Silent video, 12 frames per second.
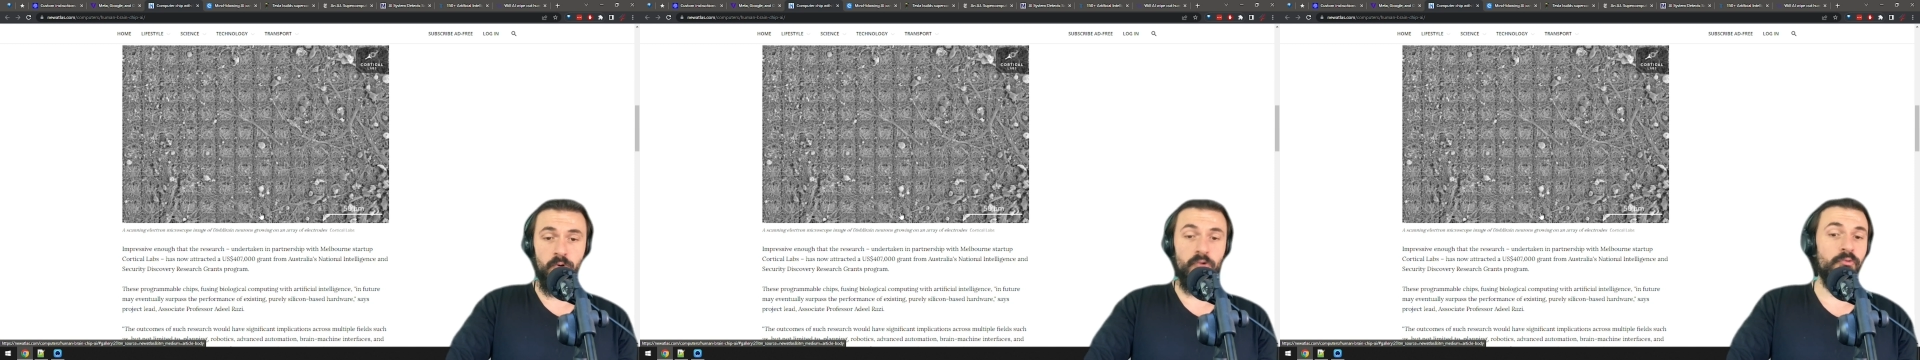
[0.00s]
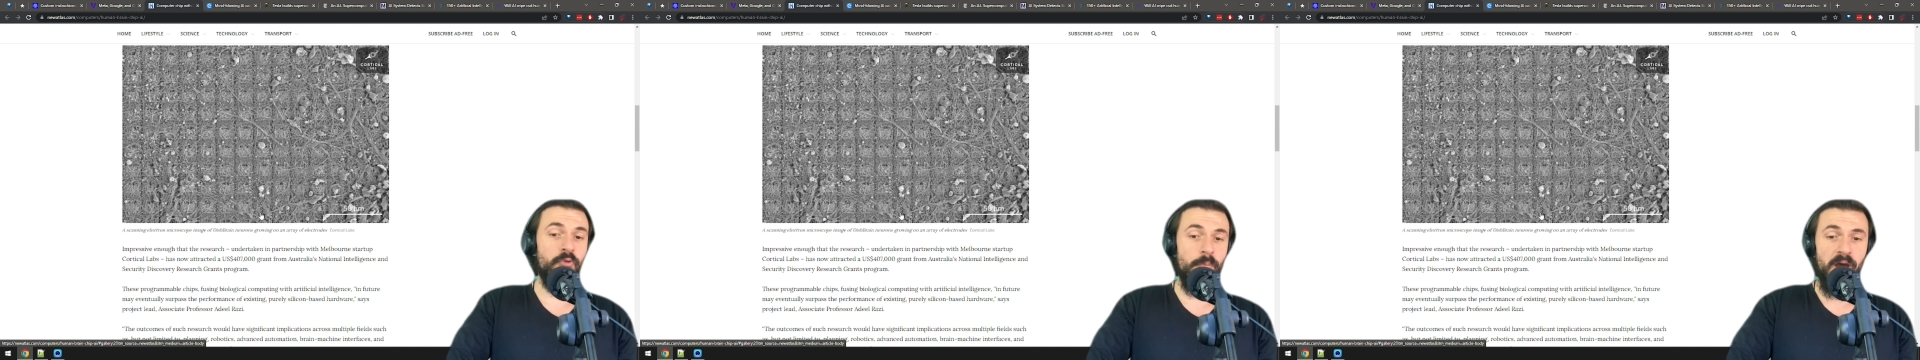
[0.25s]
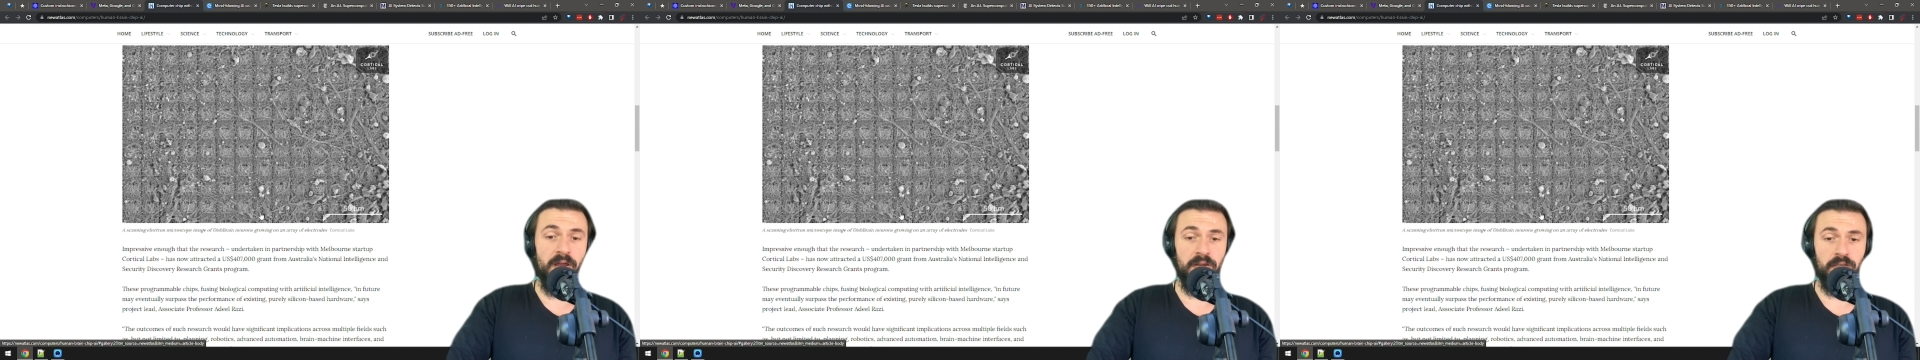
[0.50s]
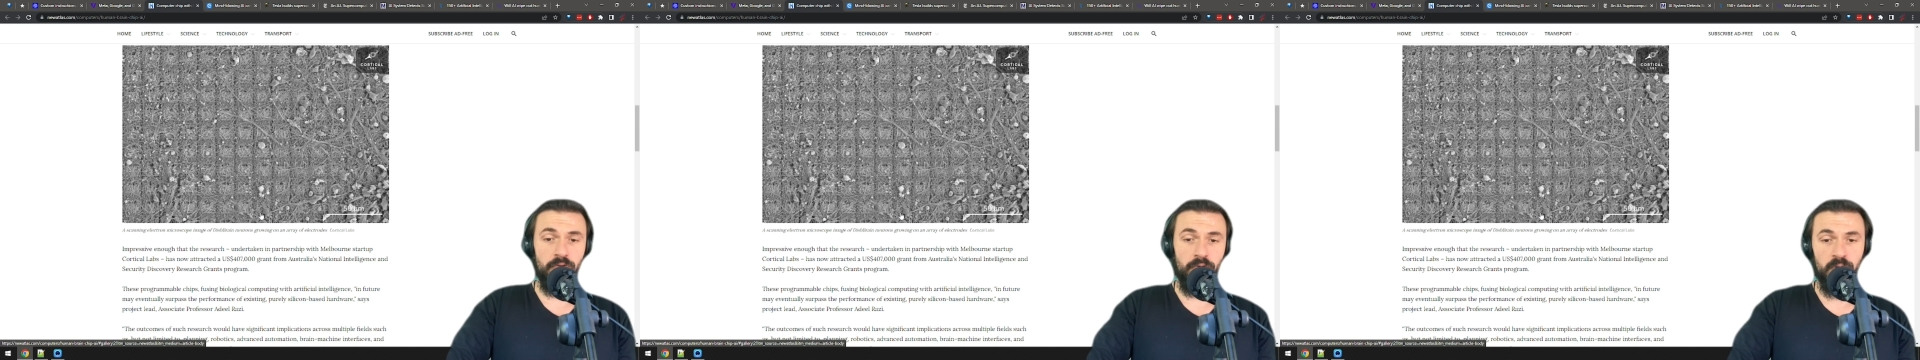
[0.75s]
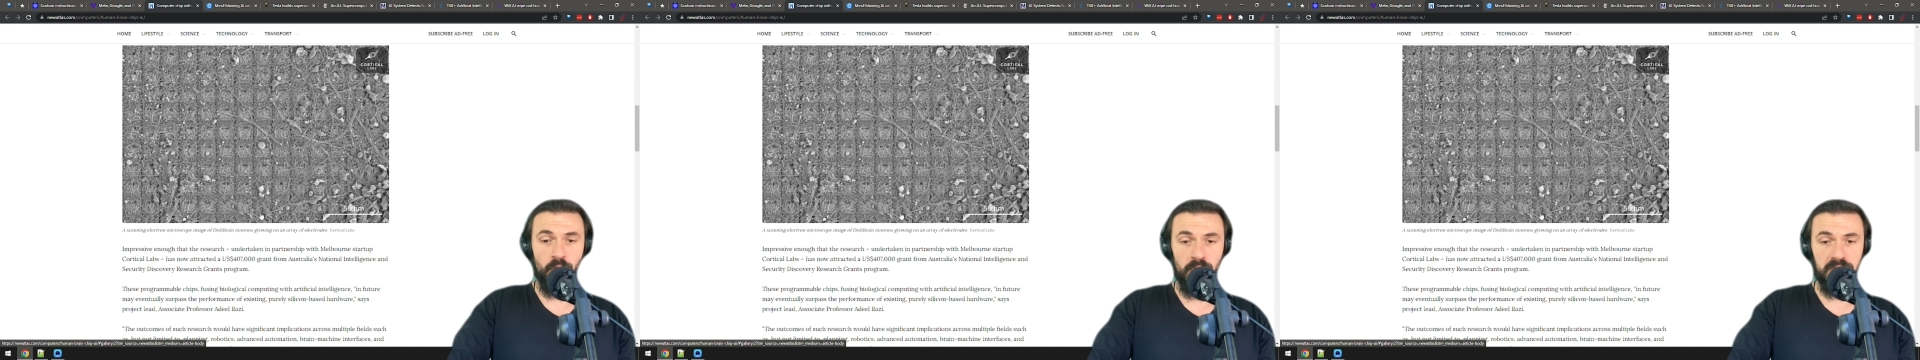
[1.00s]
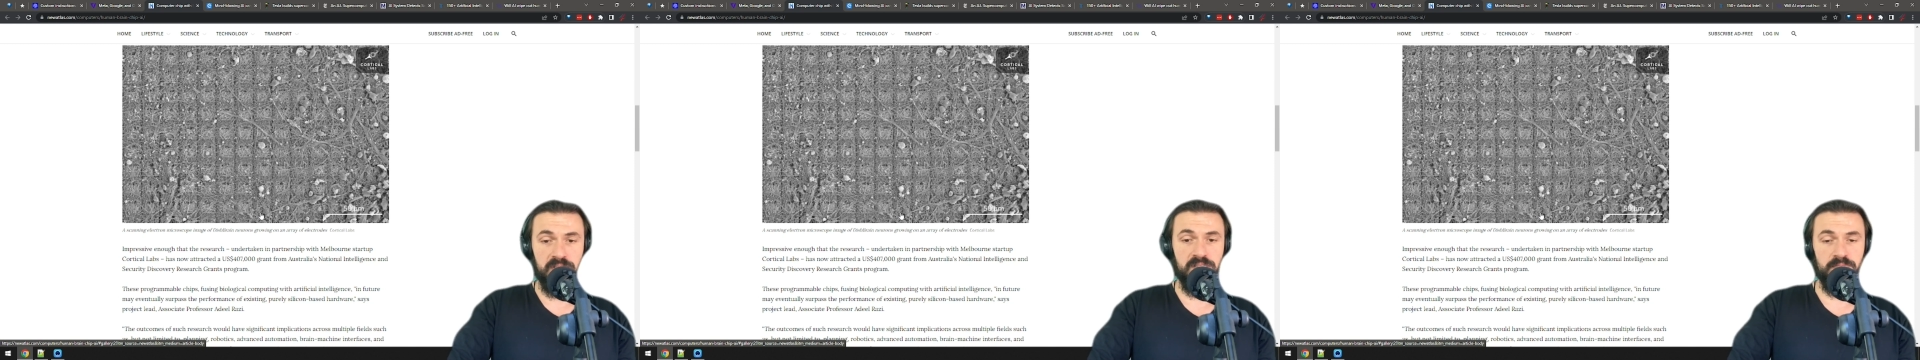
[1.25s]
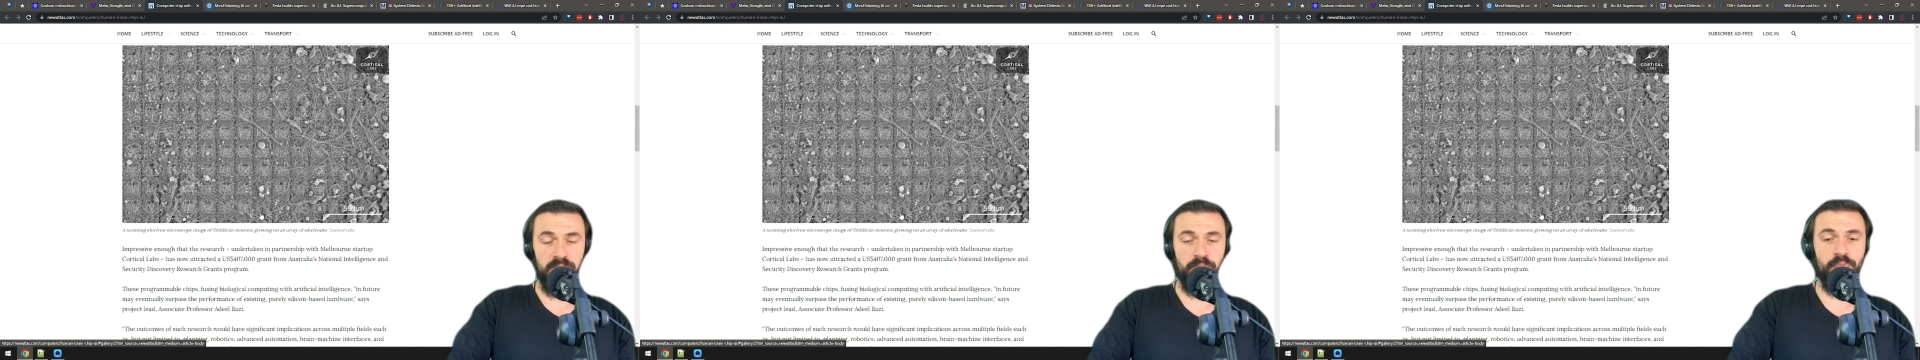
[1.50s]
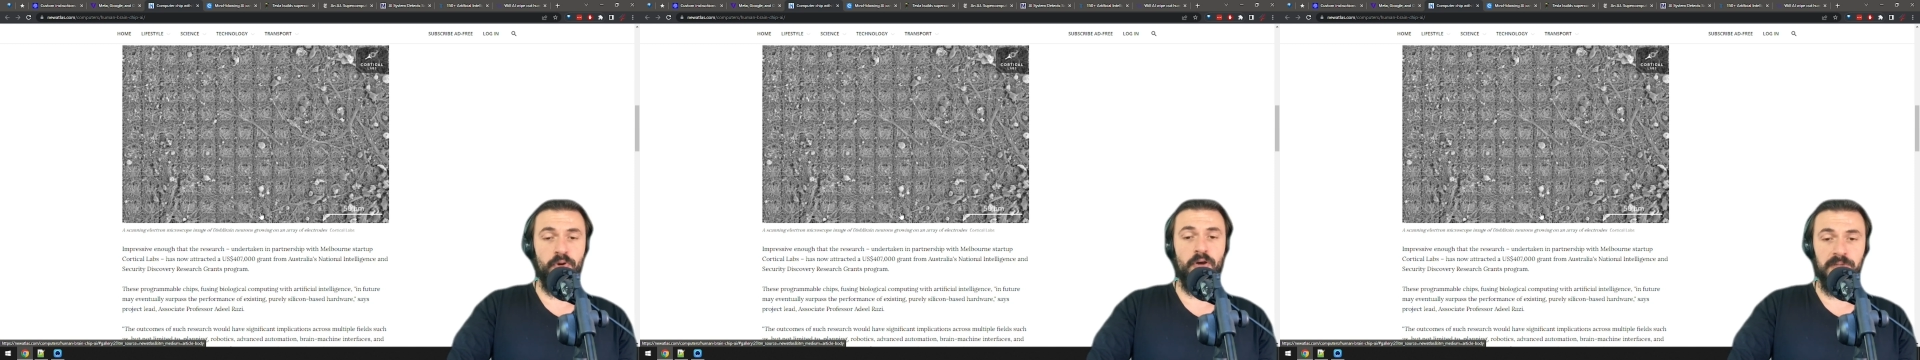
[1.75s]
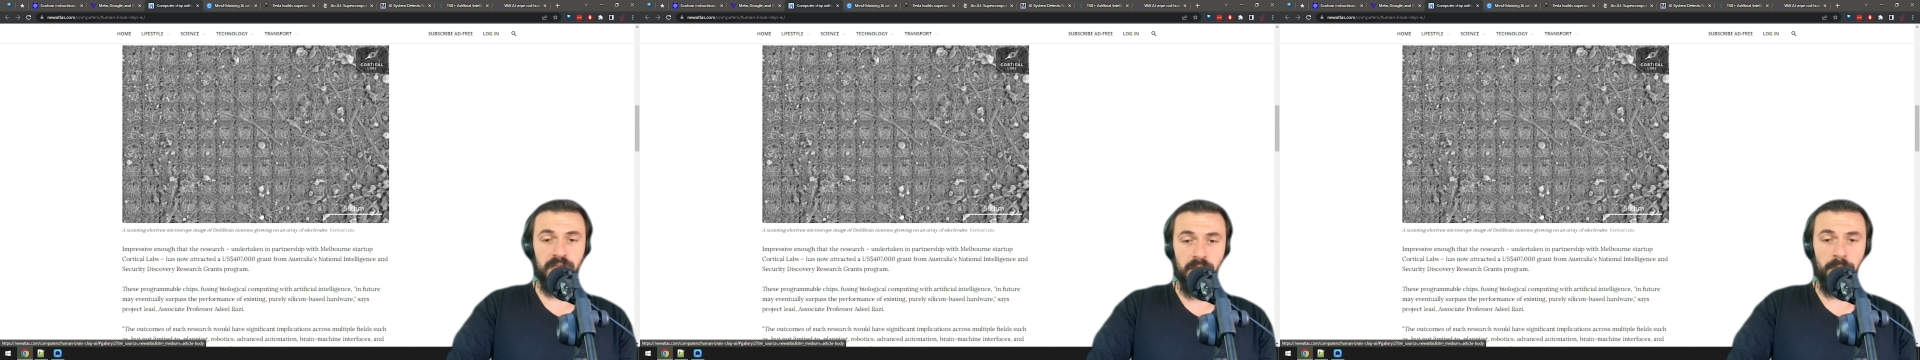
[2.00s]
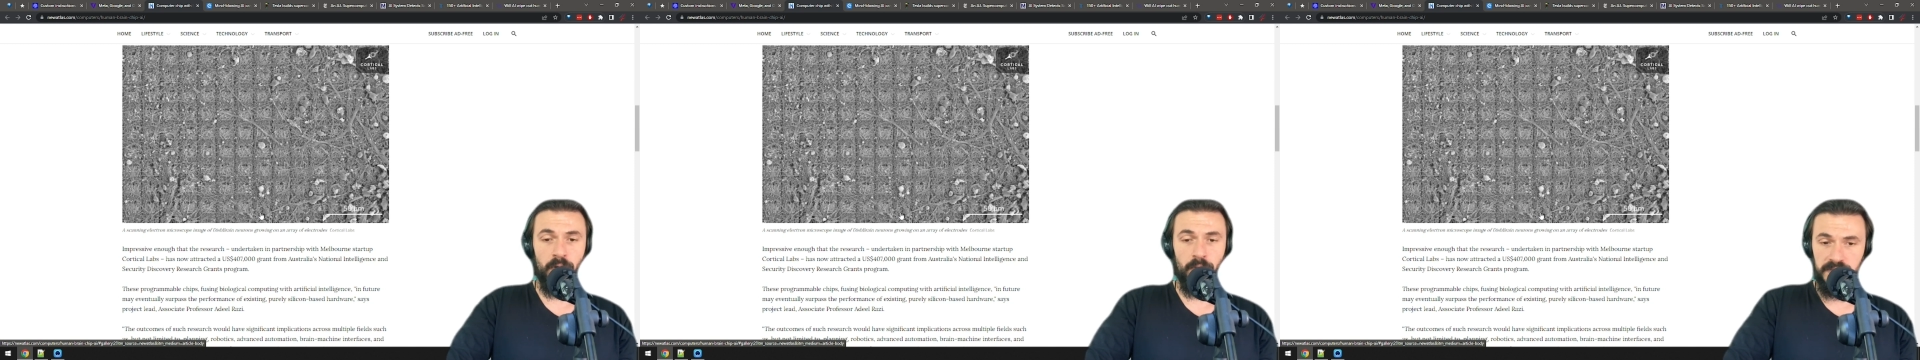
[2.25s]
or robotic humanoids, probably in about a